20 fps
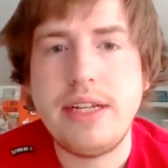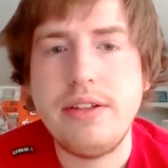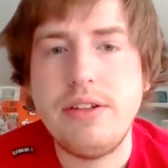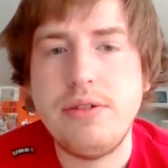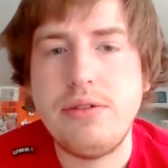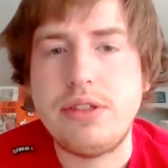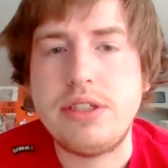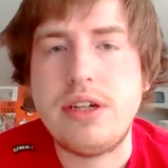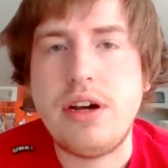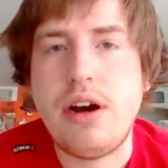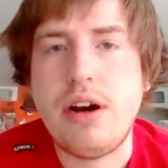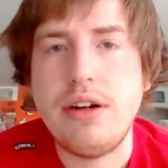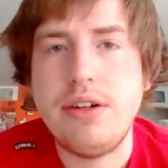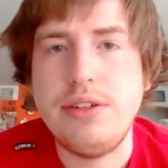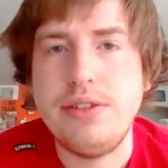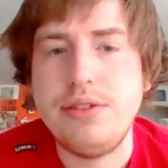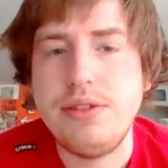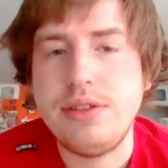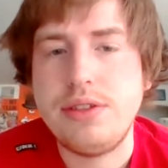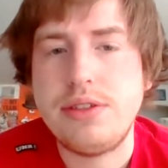Louis
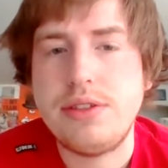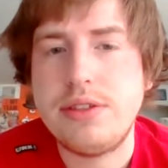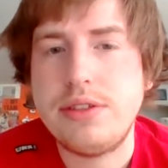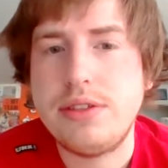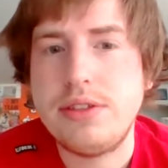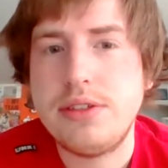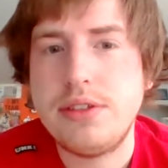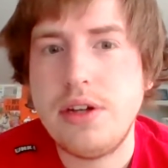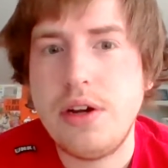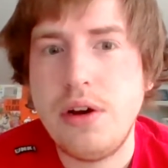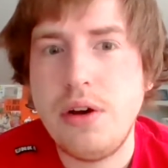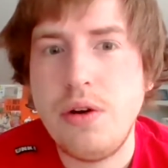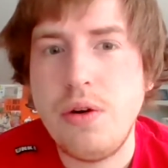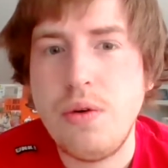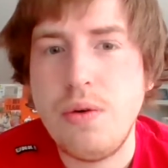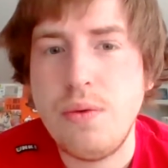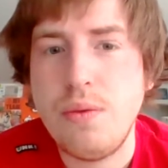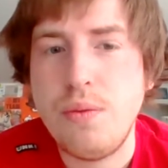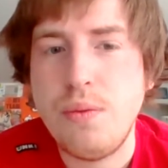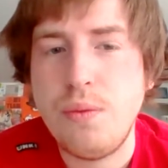Cardinals.
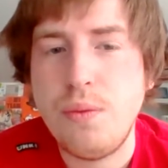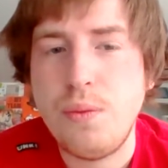So,